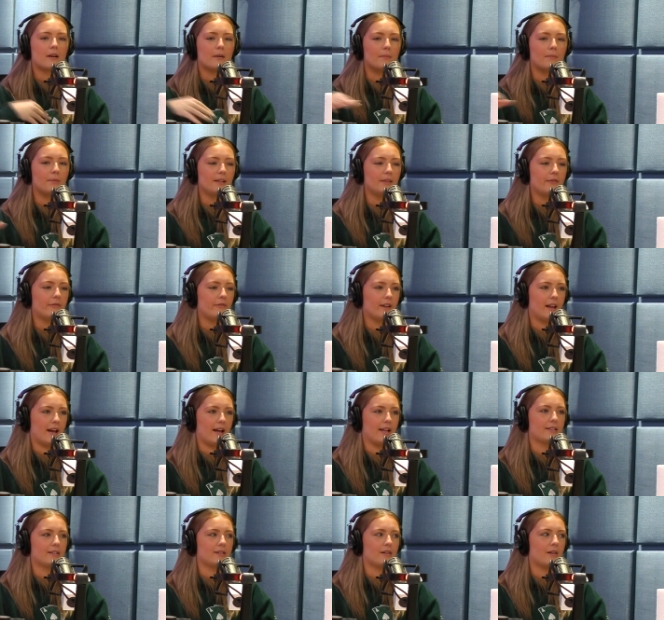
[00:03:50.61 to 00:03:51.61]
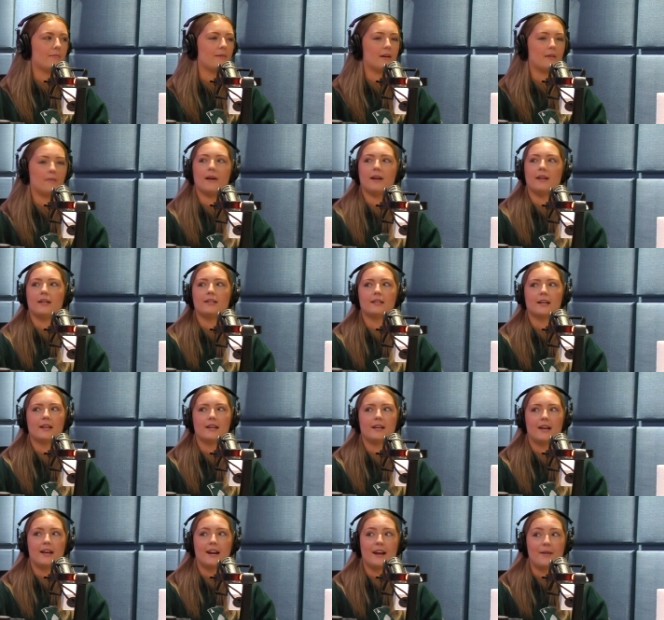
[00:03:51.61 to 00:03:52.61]
complete flats on my wedding
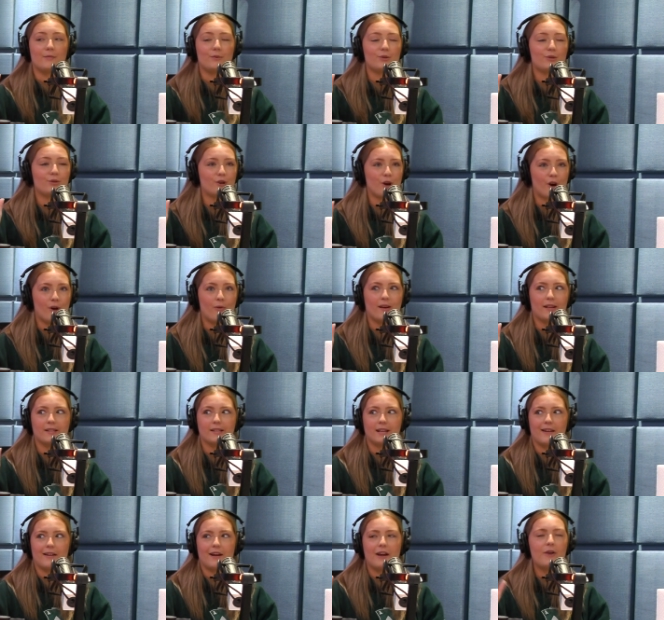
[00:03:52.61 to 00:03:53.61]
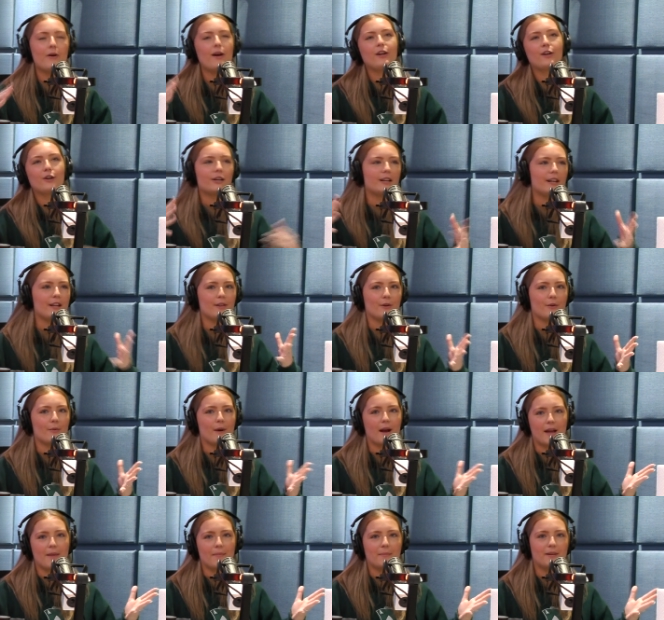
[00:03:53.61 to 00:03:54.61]
day, and I'm so excited. I know I could either
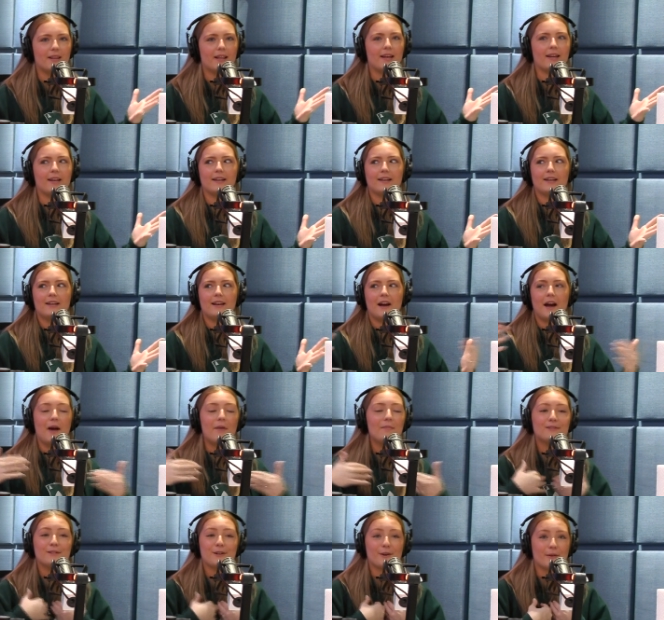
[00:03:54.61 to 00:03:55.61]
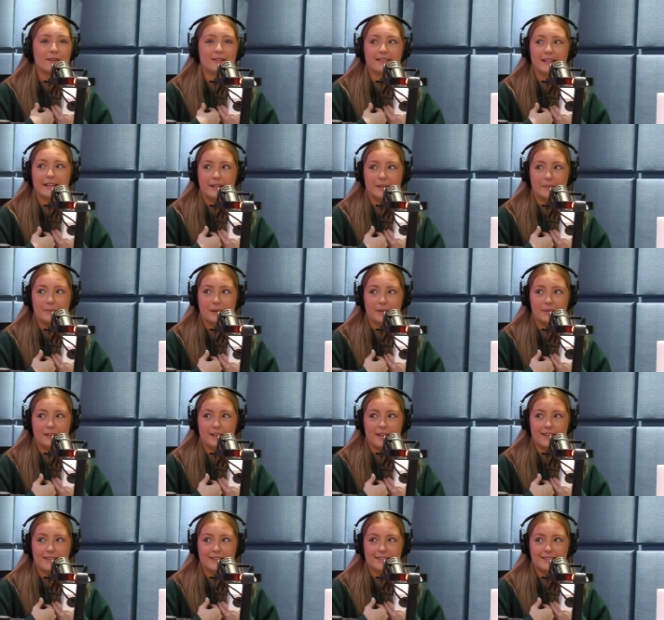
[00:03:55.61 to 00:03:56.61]
way, but like, I'm so excited about
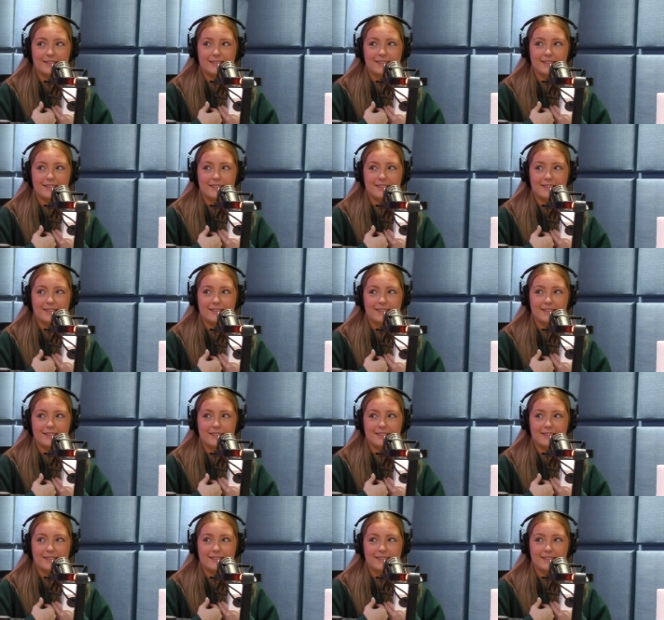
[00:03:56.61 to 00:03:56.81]
that. Because